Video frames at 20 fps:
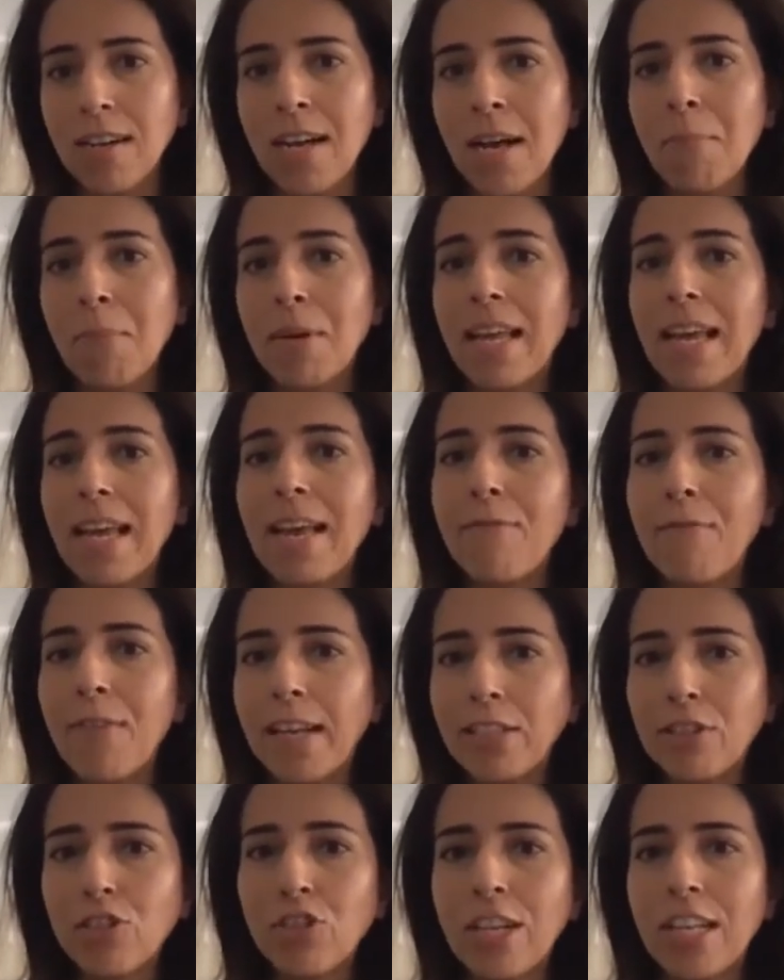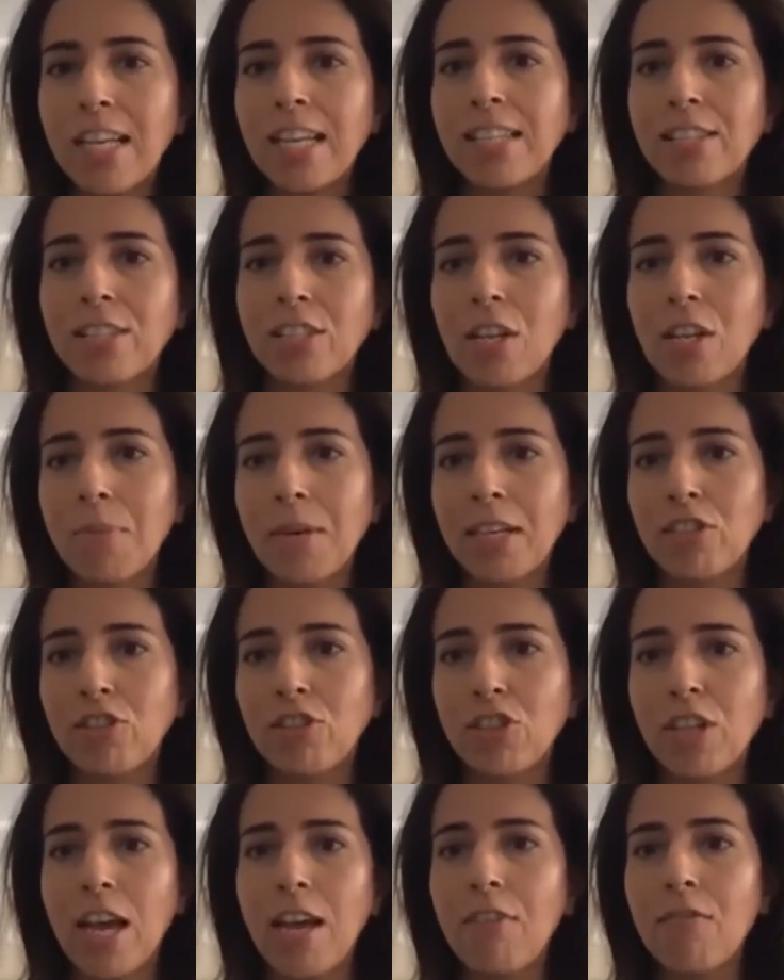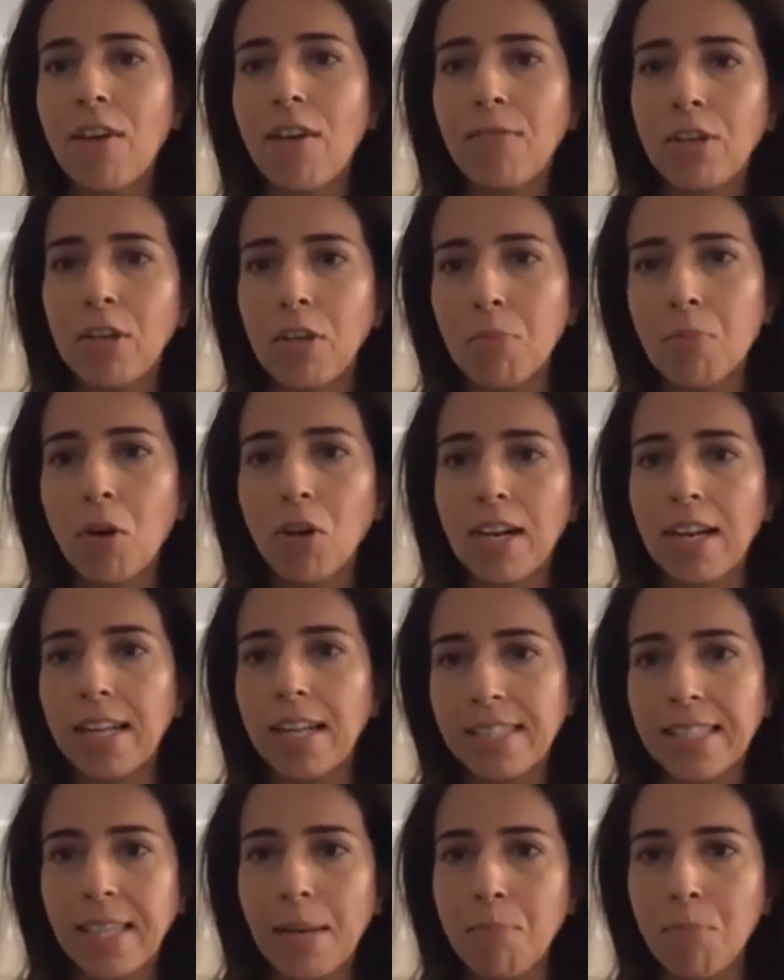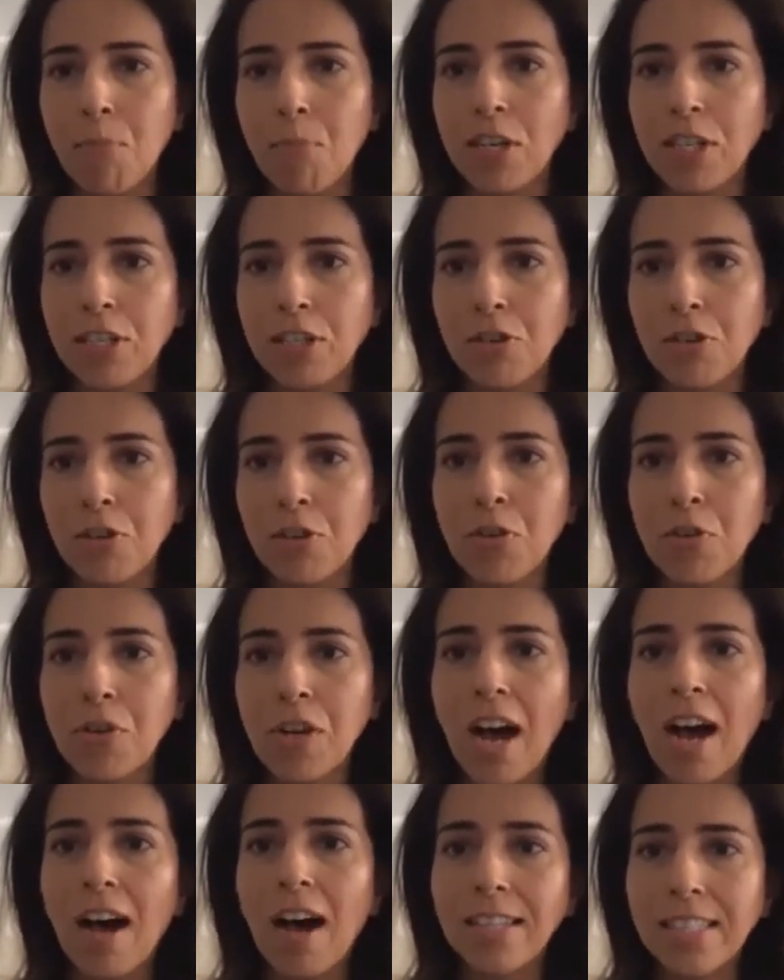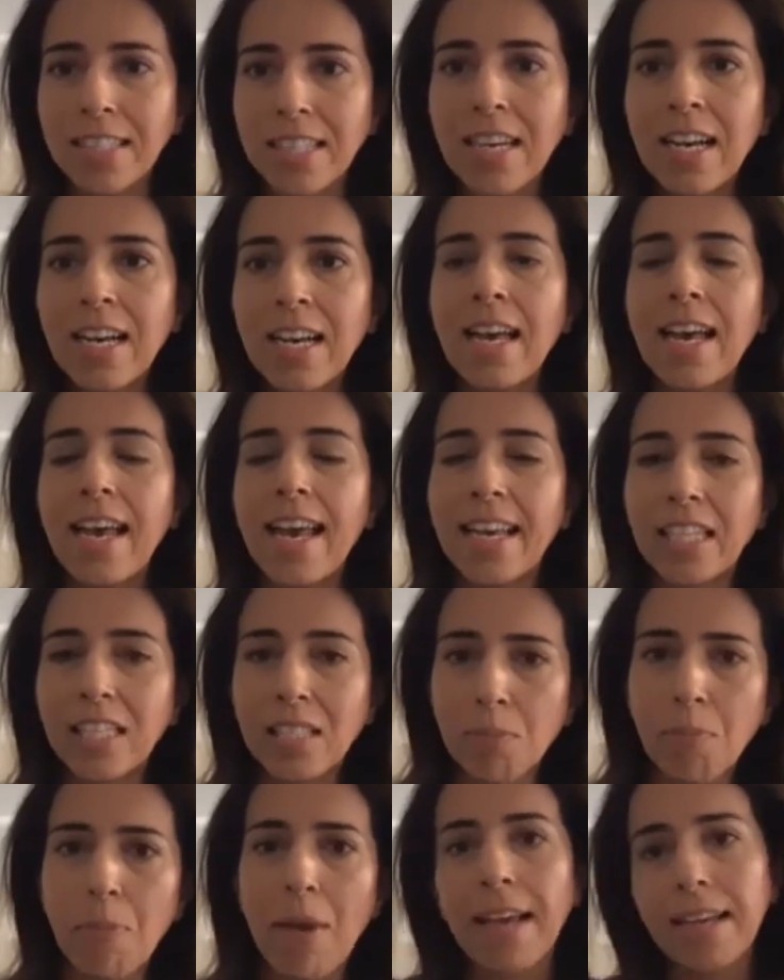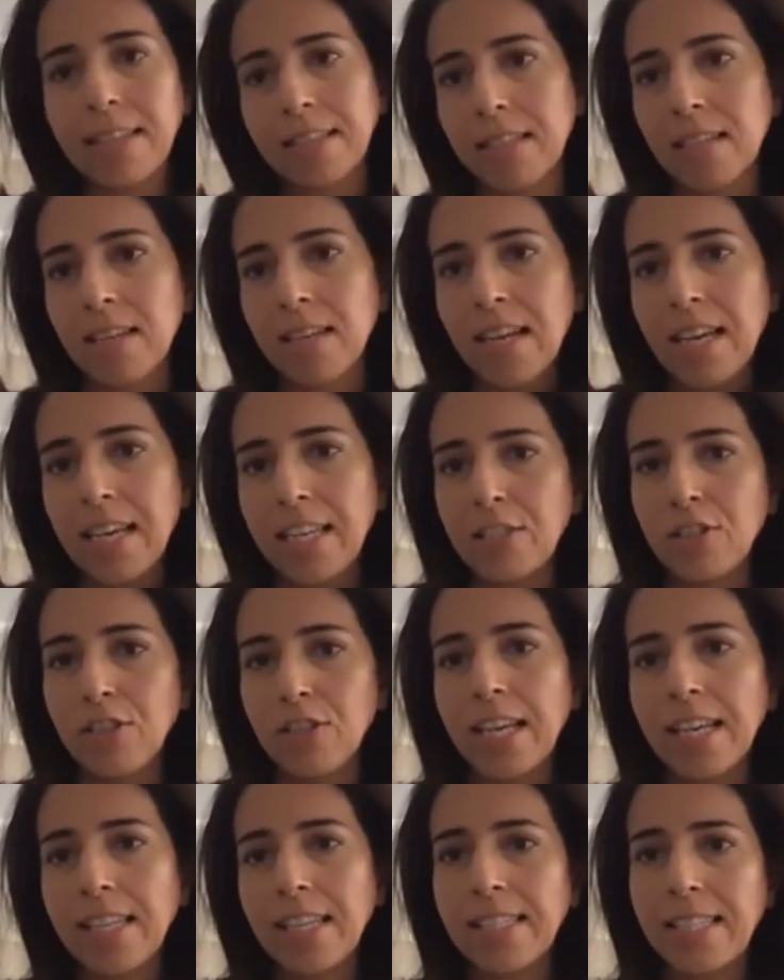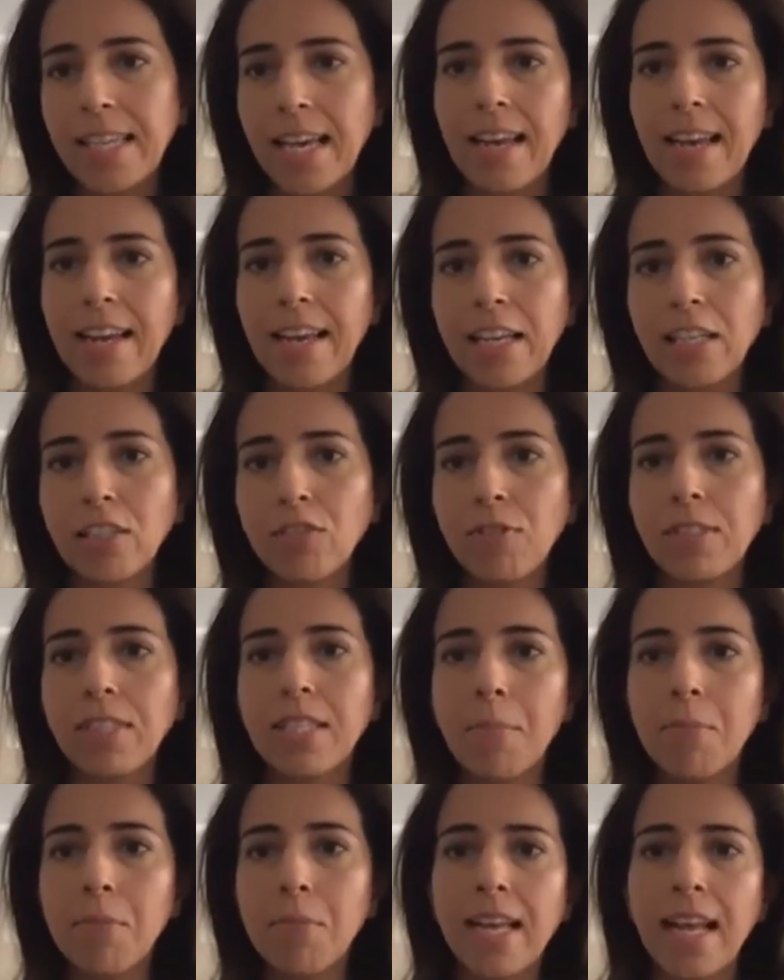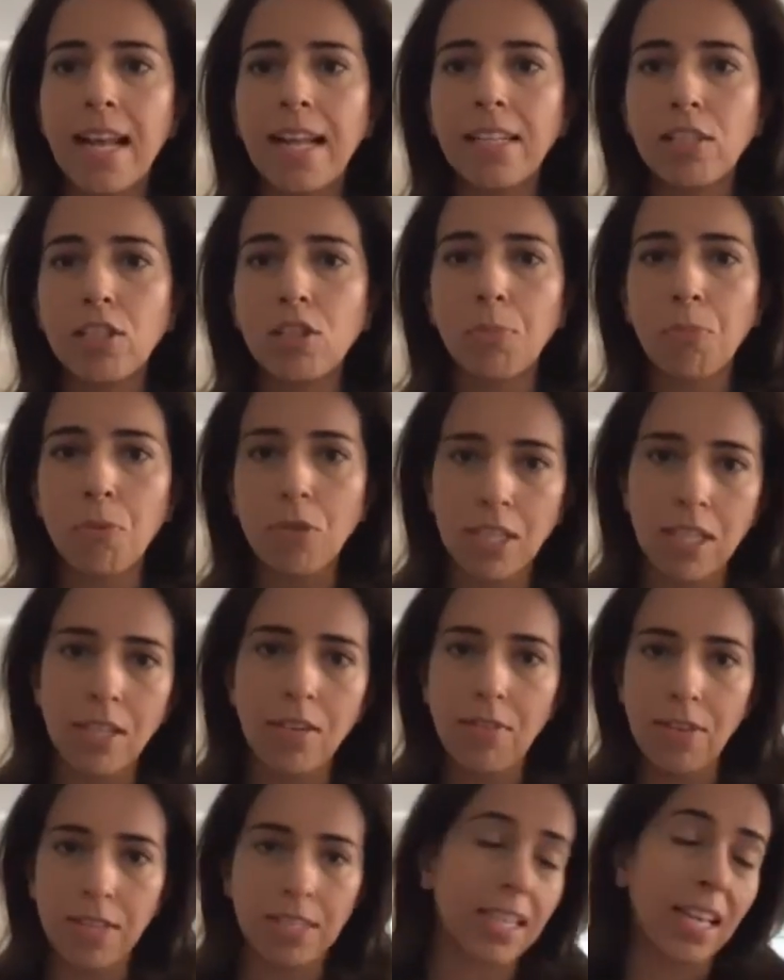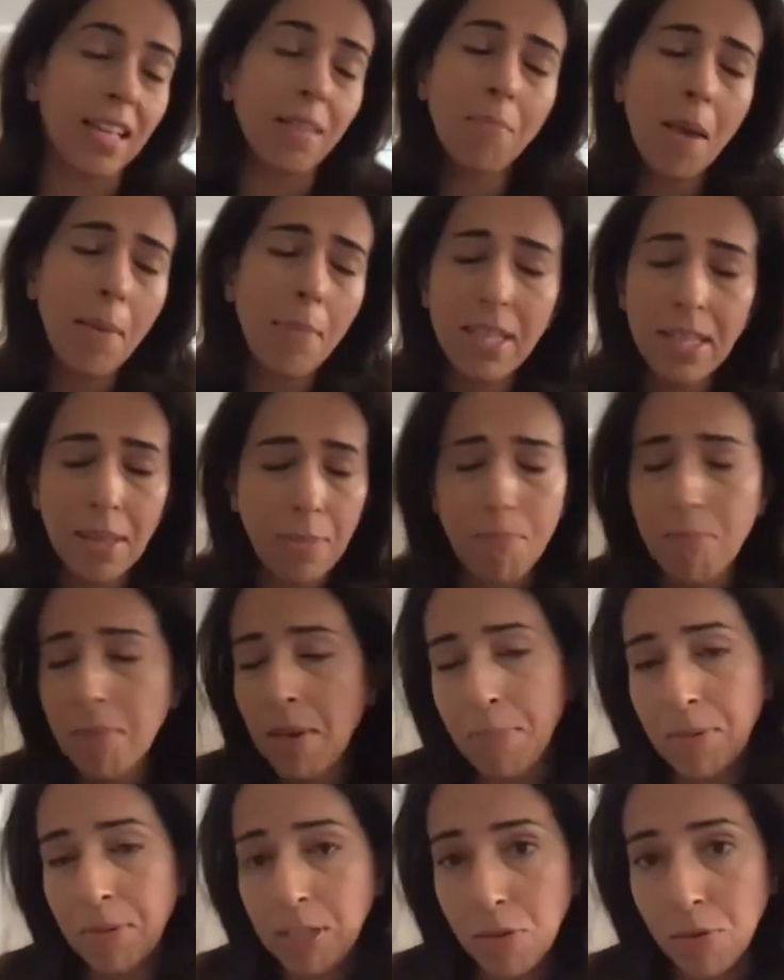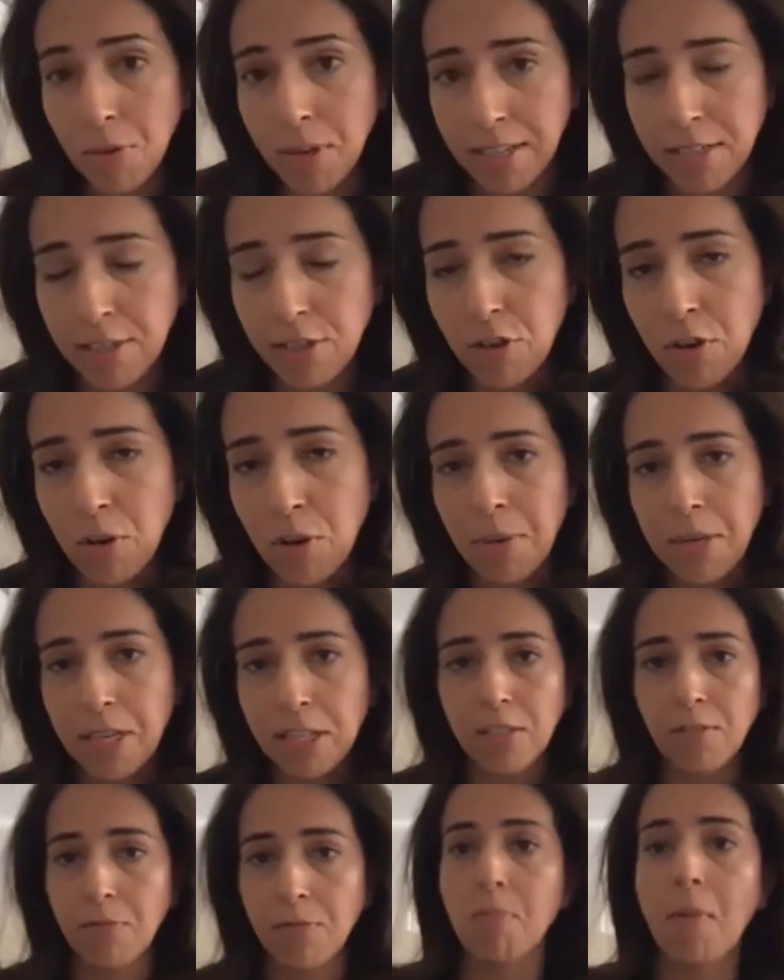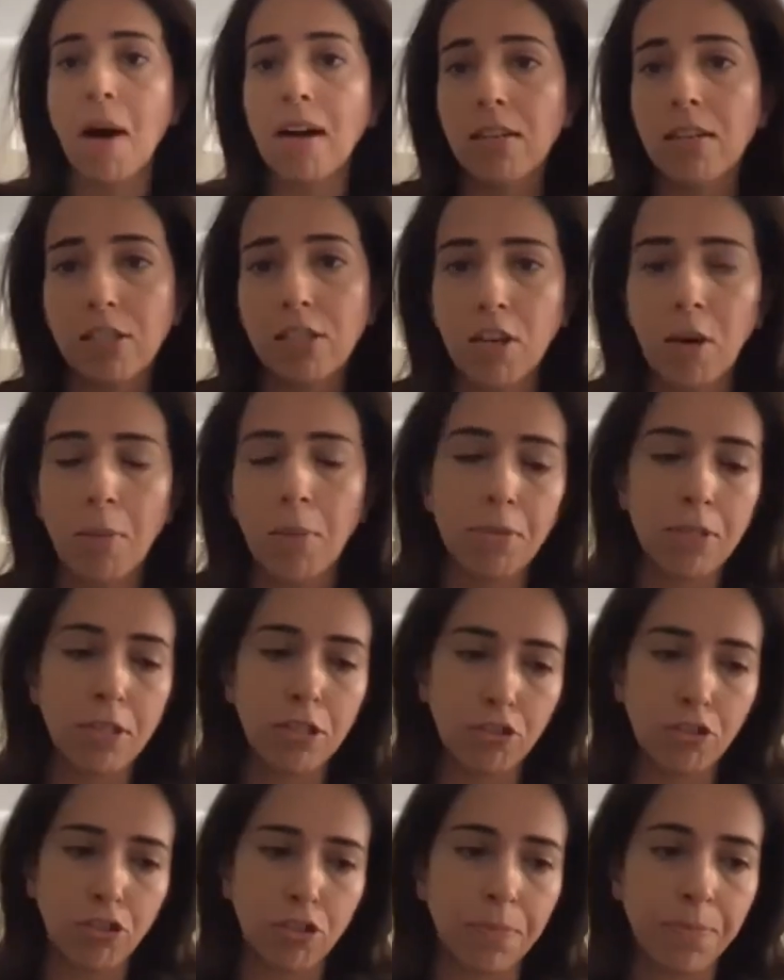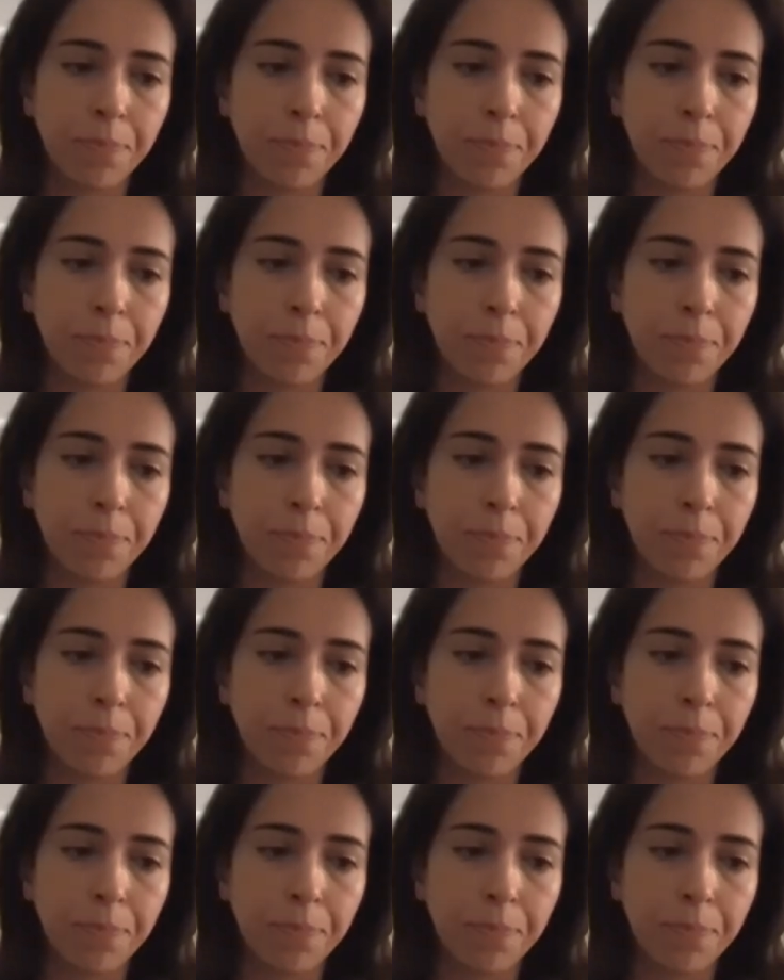but eventually it's going to be a shared revenue model at some point. You know, you can't expect in today's day and age for somebody else to put the risk, and maybe the people do it, you know, because of market competition.